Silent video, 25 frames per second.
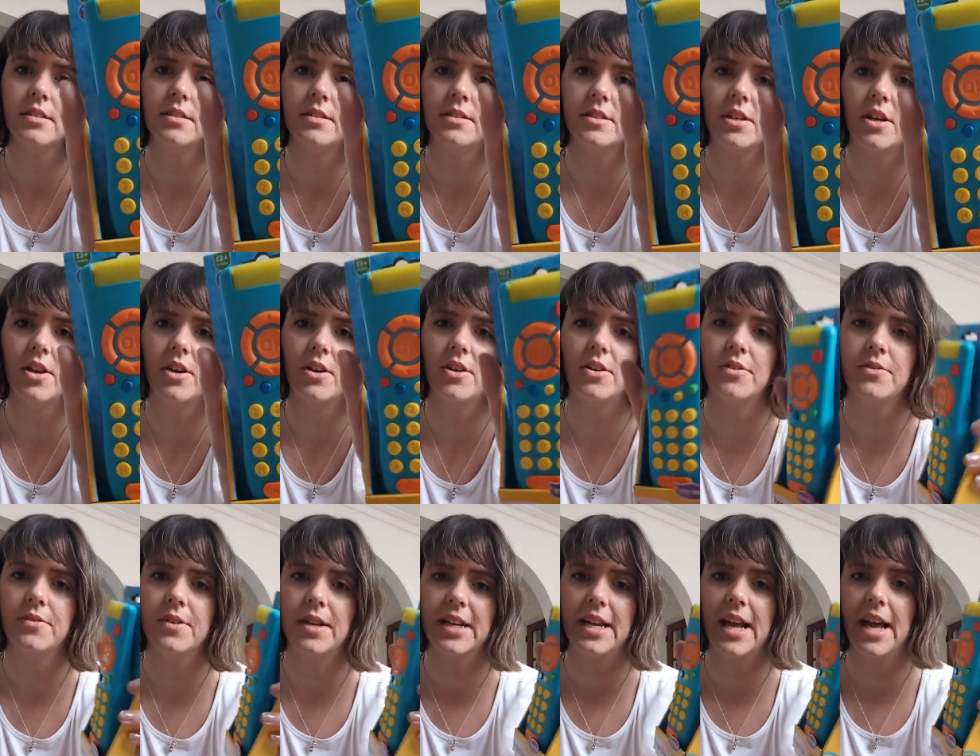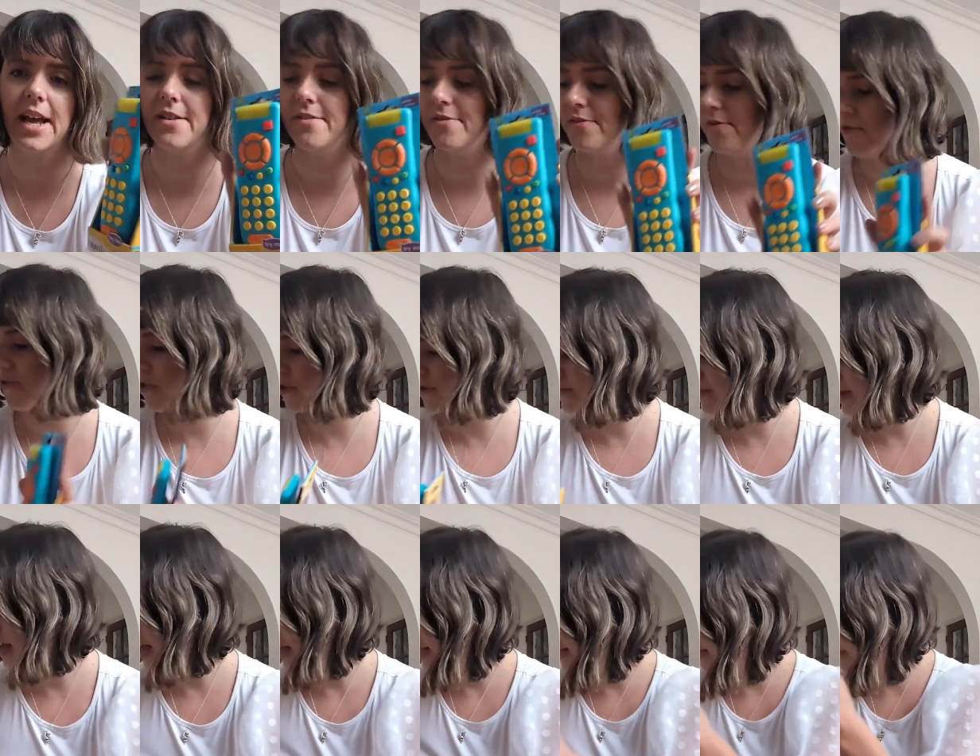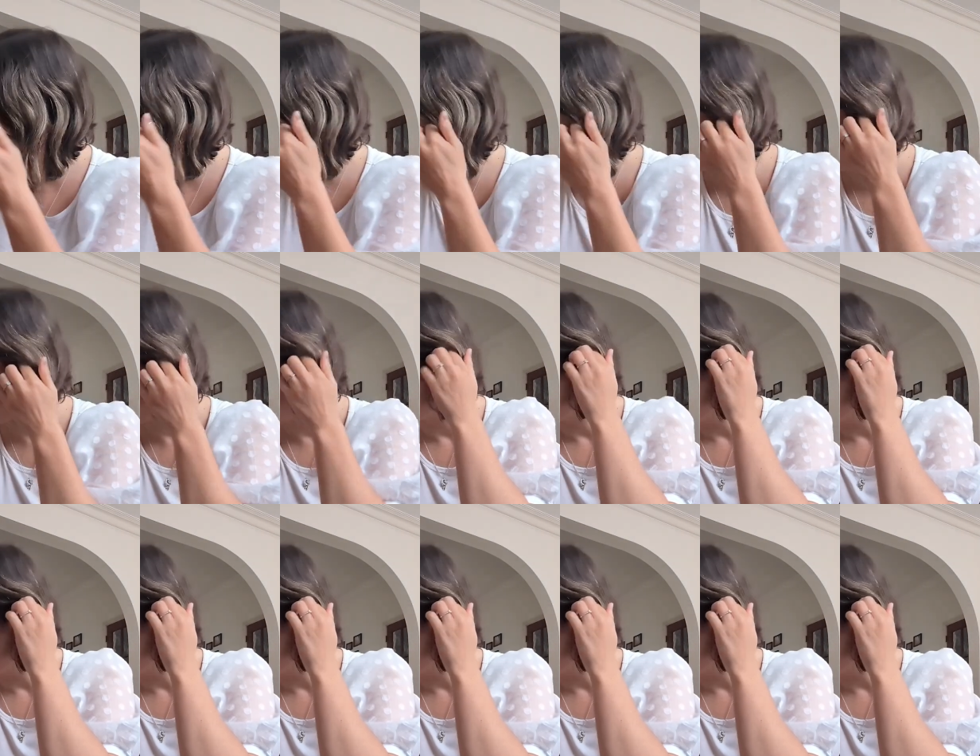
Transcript: So again, from Asda.